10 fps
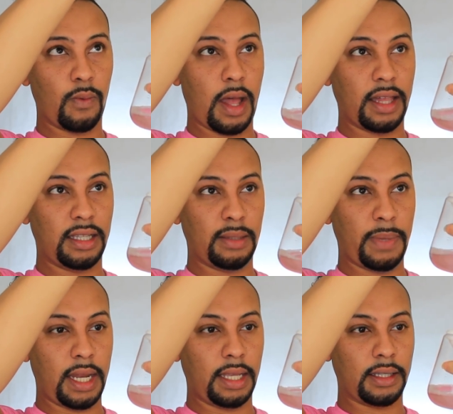while it's
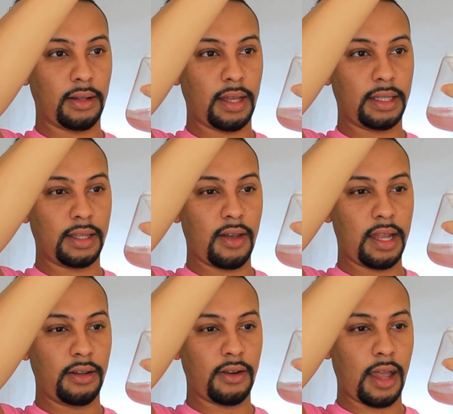spinning. So let's go
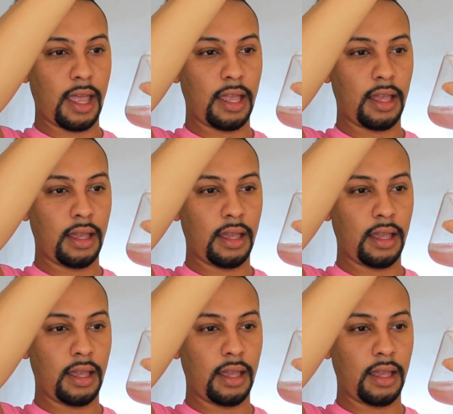ahead and try.